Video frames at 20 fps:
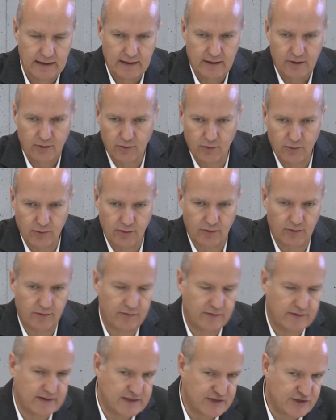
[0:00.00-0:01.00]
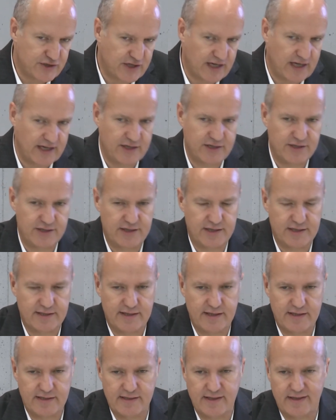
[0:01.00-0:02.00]
All of these changes,
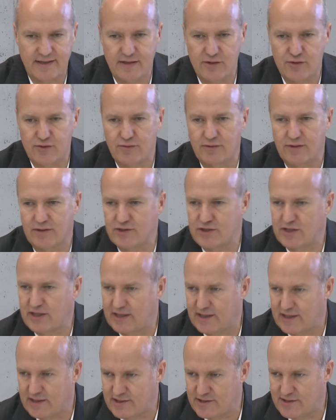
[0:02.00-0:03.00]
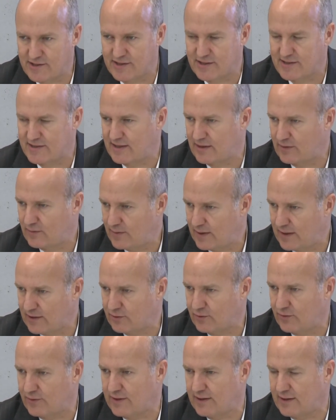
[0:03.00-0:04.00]
these additional charges that we are
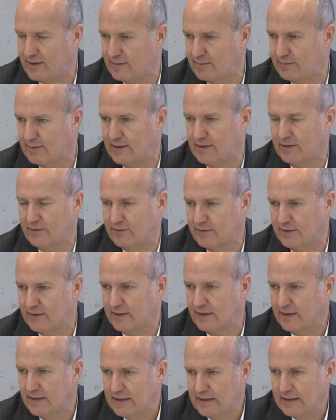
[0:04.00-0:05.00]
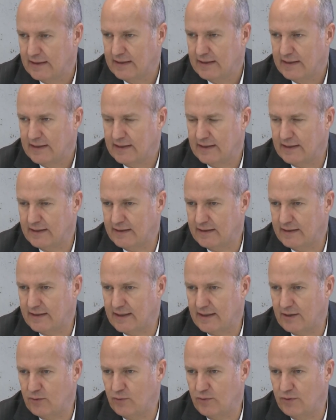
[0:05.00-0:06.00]
talking about,
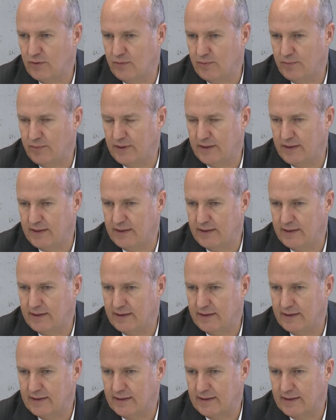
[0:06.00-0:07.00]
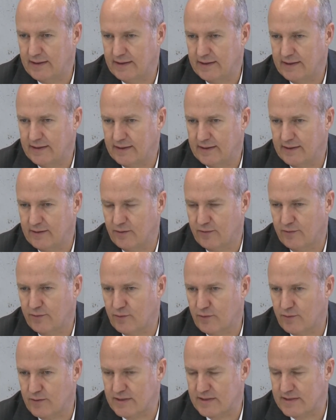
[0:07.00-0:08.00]
they will be, of
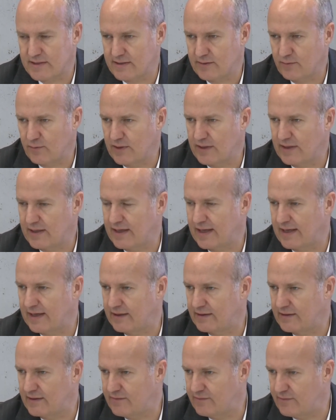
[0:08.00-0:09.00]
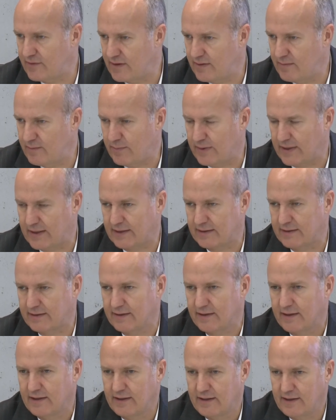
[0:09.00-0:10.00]
course, with a negative impact
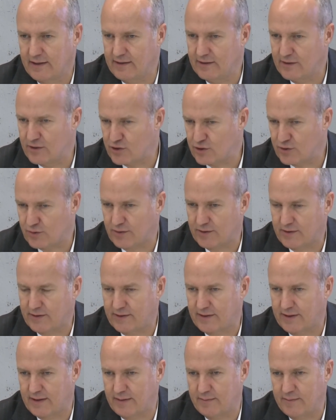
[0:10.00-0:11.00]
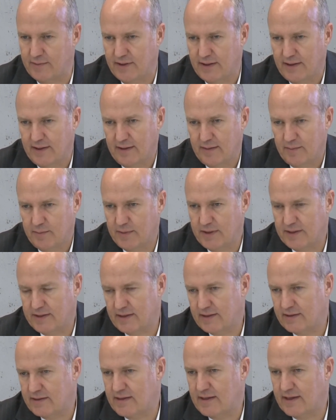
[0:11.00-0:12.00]
in the short term, but
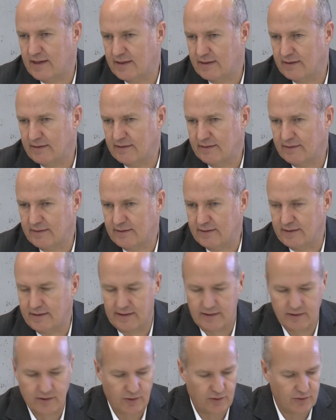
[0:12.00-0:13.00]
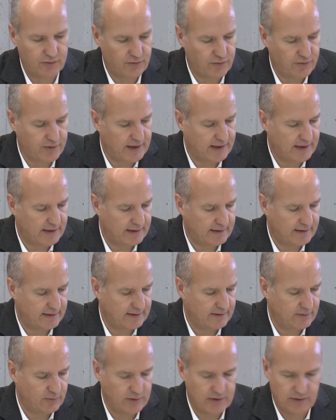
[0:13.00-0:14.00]
at the end, in the long run,
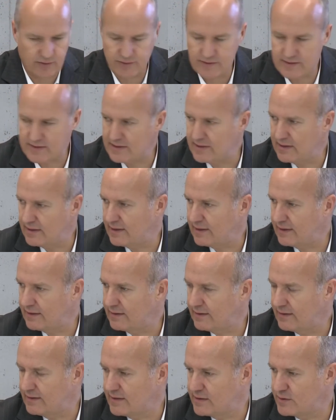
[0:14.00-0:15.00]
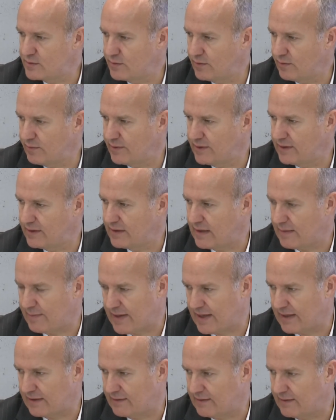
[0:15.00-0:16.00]
we don't see that this will be
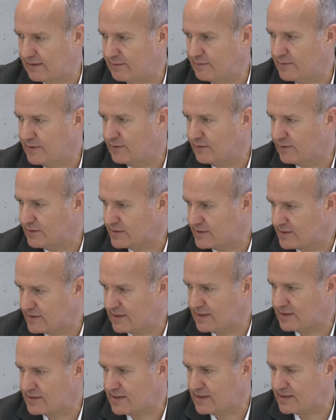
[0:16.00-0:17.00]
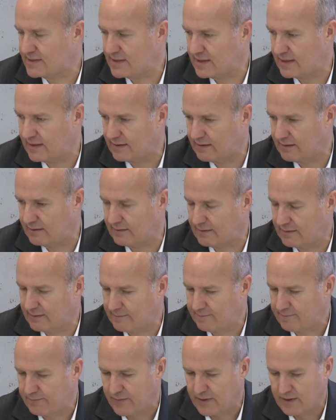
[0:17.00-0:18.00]
dramatic, because, as I said,
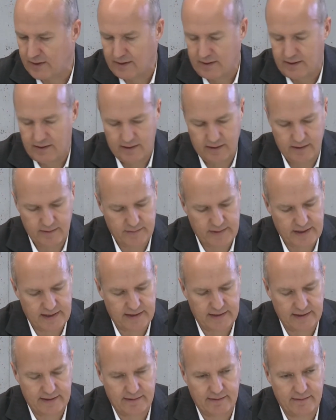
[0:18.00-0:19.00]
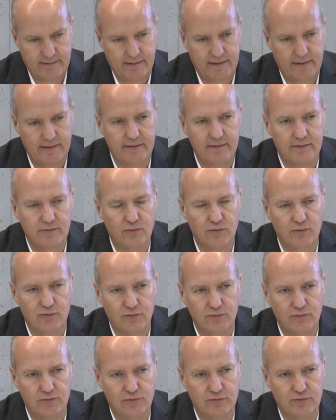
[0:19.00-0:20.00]
the market tend
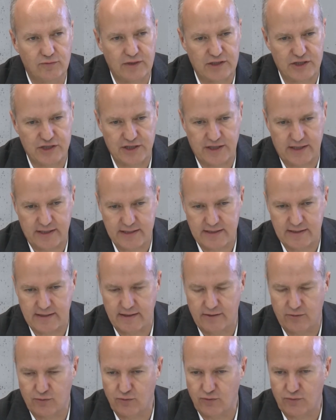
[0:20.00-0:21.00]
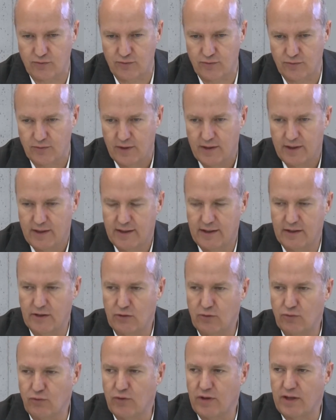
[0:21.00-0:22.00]
to adjust and to
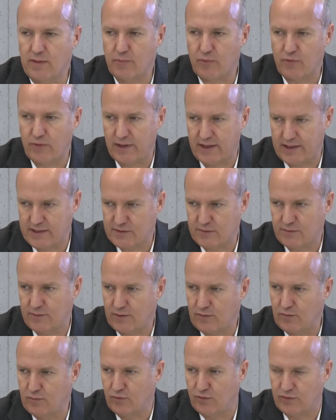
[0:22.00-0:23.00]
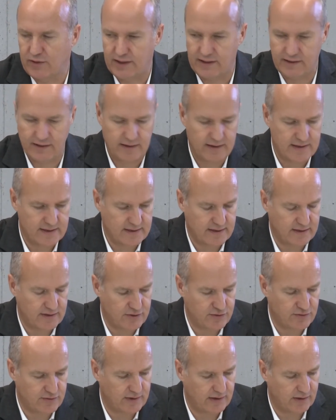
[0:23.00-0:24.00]
reprice to accommodate these additional